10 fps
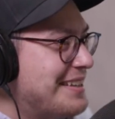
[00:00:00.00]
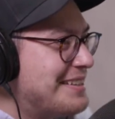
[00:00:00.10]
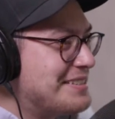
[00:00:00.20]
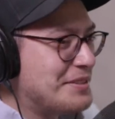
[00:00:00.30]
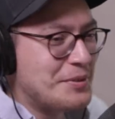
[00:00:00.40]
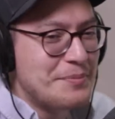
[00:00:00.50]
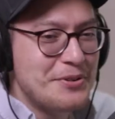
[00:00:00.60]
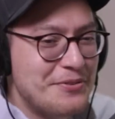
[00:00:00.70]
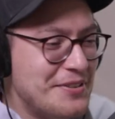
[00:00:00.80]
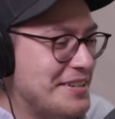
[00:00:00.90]
these little
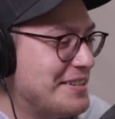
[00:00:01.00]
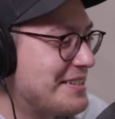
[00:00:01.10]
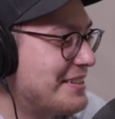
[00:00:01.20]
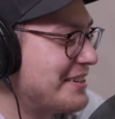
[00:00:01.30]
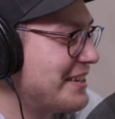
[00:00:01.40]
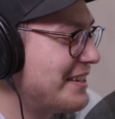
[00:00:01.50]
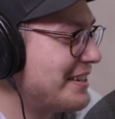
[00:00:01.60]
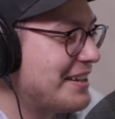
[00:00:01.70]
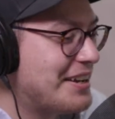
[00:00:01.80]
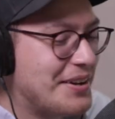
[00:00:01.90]
movies and they're going to
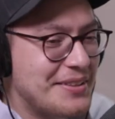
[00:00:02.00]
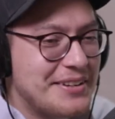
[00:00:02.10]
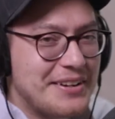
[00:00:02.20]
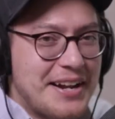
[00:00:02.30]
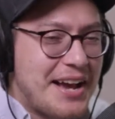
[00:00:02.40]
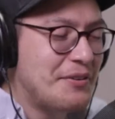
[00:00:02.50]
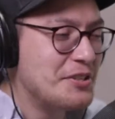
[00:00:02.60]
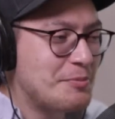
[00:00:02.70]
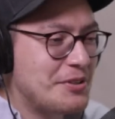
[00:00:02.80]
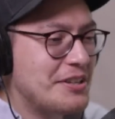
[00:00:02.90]
go and they're going to have all
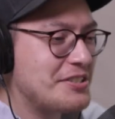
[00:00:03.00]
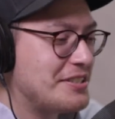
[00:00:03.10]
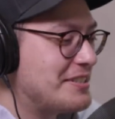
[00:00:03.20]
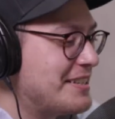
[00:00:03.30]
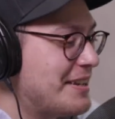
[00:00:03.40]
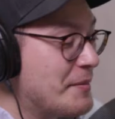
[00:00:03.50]
these productions things.